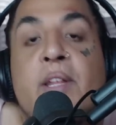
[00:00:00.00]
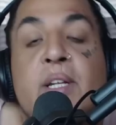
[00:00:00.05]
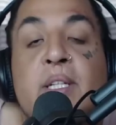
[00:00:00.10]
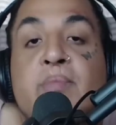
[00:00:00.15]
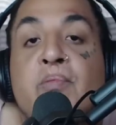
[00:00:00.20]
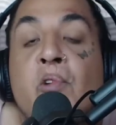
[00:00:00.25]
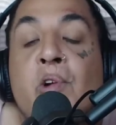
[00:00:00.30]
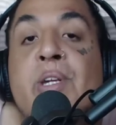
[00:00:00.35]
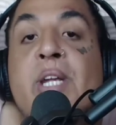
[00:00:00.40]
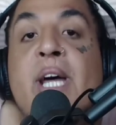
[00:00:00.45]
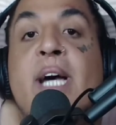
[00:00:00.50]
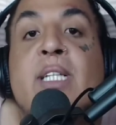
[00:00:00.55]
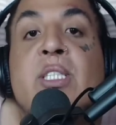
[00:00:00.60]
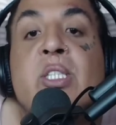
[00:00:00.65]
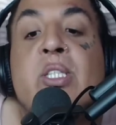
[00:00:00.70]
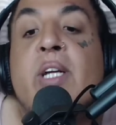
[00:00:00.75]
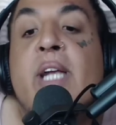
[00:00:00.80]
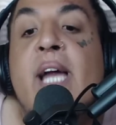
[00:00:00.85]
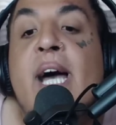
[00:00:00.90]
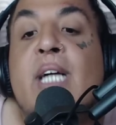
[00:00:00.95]
This
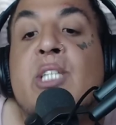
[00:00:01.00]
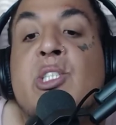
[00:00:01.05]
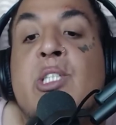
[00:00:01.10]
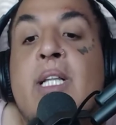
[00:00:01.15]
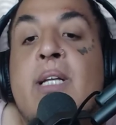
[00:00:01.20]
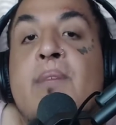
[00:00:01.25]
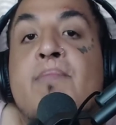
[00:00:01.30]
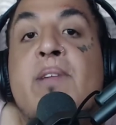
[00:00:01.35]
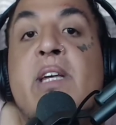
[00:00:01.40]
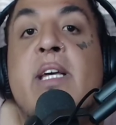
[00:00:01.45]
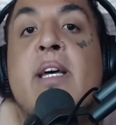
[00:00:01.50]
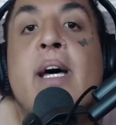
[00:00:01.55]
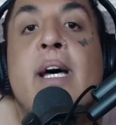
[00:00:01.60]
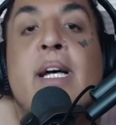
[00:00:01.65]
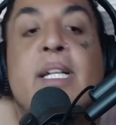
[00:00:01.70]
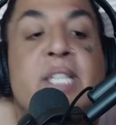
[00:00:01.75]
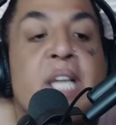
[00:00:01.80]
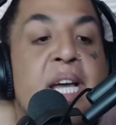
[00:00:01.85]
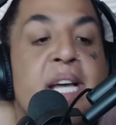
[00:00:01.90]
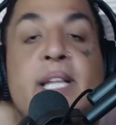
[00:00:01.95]
vortex could actually be
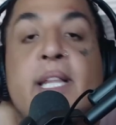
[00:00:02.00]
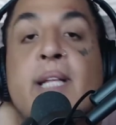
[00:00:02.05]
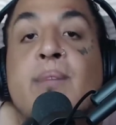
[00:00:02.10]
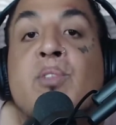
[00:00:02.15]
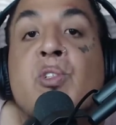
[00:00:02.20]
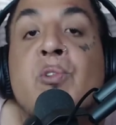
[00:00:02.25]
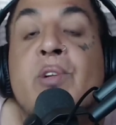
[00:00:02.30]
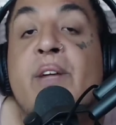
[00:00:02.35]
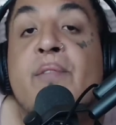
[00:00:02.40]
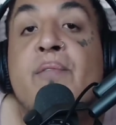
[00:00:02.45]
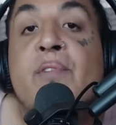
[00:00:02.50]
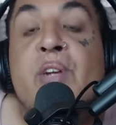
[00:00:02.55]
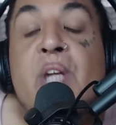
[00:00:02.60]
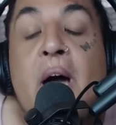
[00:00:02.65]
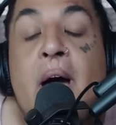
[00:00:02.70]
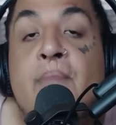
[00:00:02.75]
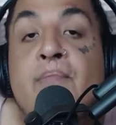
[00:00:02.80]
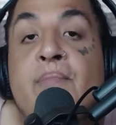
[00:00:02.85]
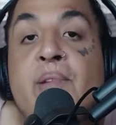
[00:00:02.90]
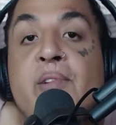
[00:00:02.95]
taking them to a different
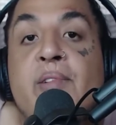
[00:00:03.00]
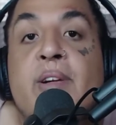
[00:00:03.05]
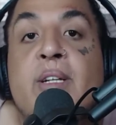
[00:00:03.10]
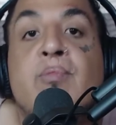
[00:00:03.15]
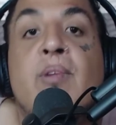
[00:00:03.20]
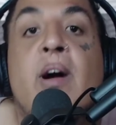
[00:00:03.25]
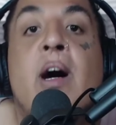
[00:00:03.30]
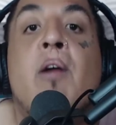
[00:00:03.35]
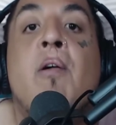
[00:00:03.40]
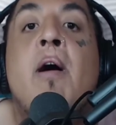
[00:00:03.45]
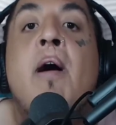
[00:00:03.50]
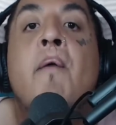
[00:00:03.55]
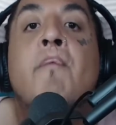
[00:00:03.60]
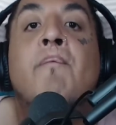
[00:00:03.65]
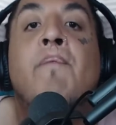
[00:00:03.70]
time period as well.